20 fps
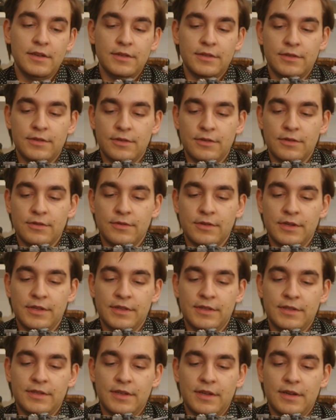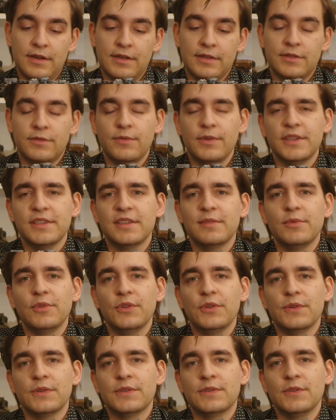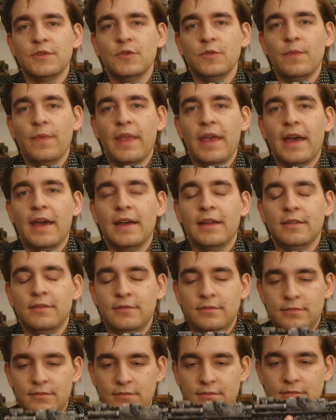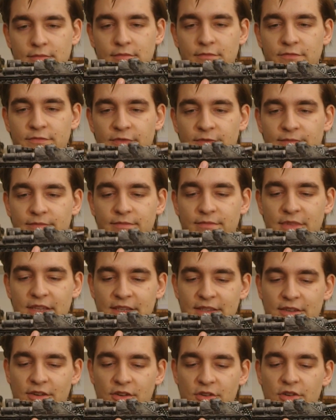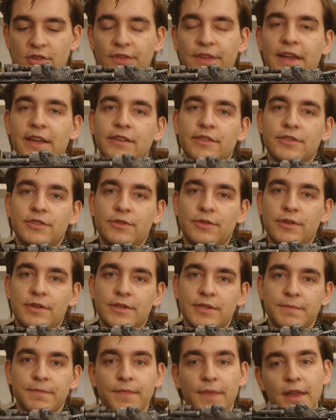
So it's reasonable to assume that these are called tank destroyers.